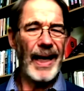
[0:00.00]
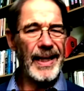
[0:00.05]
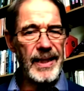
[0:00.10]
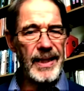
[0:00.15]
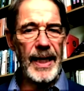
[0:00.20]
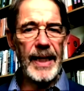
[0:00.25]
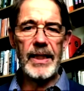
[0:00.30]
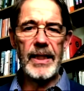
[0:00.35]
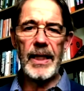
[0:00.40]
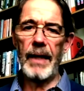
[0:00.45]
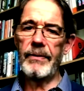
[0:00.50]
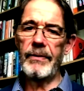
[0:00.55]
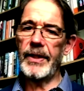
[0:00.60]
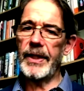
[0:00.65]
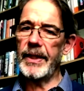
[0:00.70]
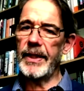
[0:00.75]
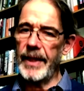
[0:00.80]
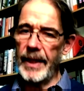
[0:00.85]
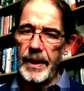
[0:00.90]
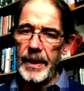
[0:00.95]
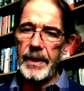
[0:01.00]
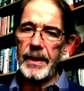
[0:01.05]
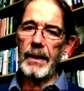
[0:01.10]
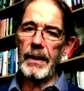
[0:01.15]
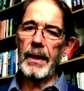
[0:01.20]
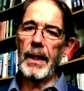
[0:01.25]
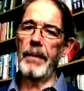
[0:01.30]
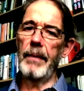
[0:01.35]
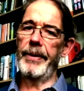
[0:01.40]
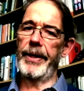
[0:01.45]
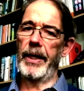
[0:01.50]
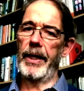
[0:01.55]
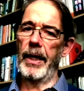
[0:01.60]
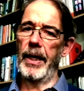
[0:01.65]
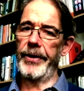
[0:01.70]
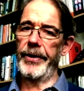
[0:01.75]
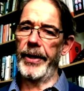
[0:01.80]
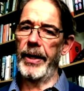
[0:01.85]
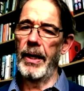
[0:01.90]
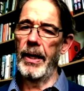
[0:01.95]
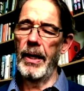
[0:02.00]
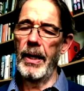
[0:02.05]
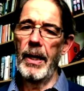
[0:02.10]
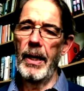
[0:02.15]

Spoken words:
I say towns and cities a little bit harder